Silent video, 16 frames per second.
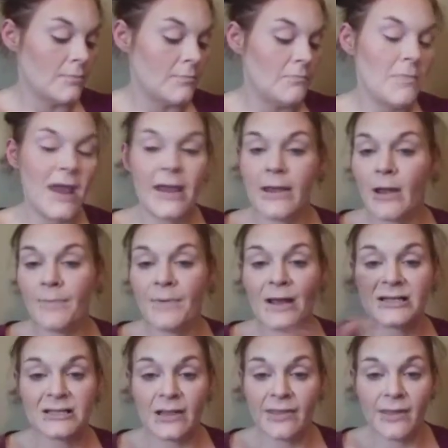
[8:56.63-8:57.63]
Makeup
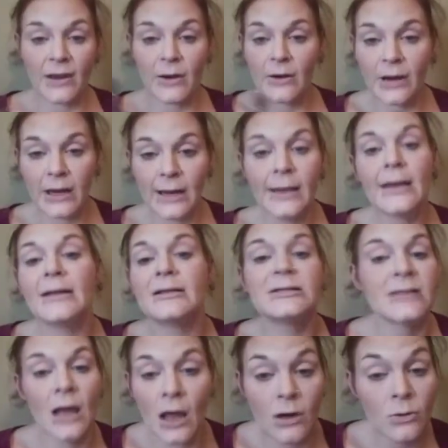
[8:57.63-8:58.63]
has a theory,
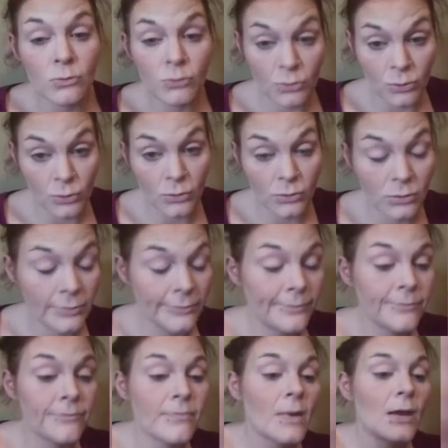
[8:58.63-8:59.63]
it's not a rule.
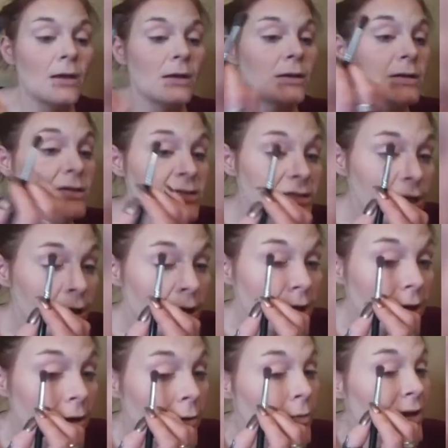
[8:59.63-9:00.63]
So you're
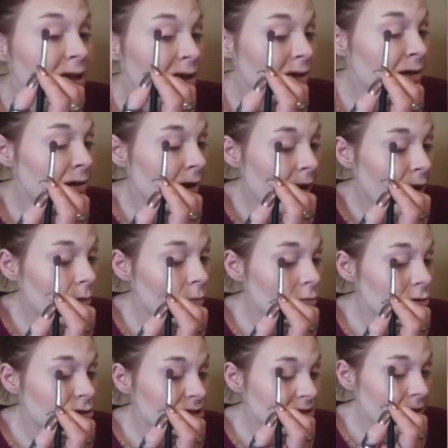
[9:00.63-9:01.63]
going to go in and
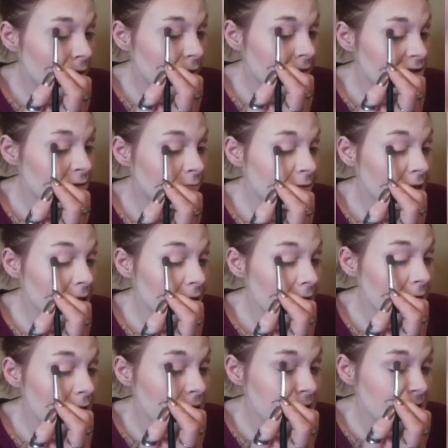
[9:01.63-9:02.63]
we're just going to
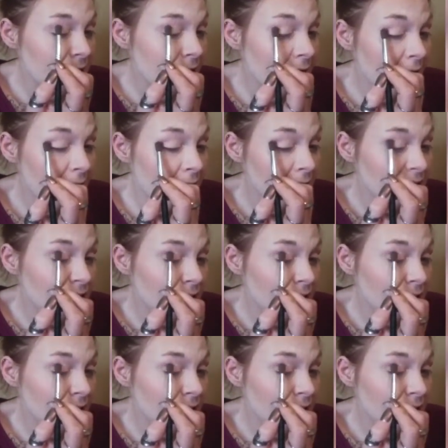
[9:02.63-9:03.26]
place that